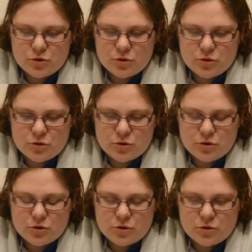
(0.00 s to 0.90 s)

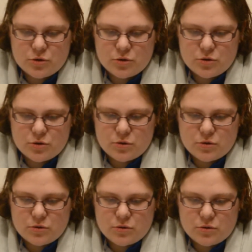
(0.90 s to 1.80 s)

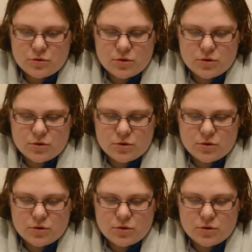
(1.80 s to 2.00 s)
[no speech]